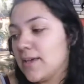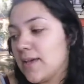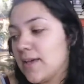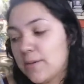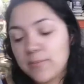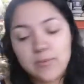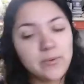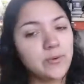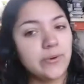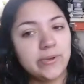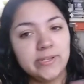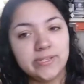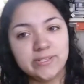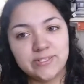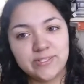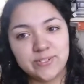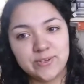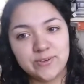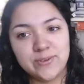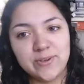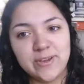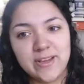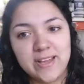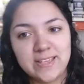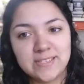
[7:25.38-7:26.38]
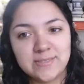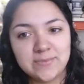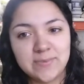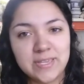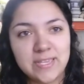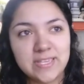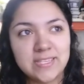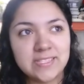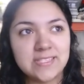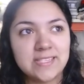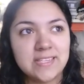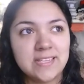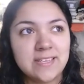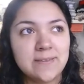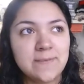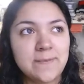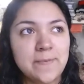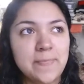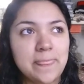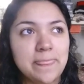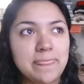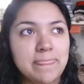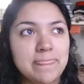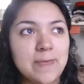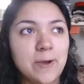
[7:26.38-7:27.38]
I'm going to show you guys. Because,
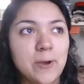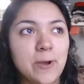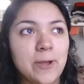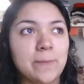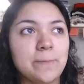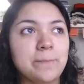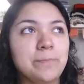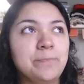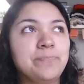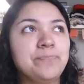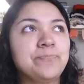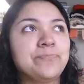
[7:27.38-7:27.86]
okay,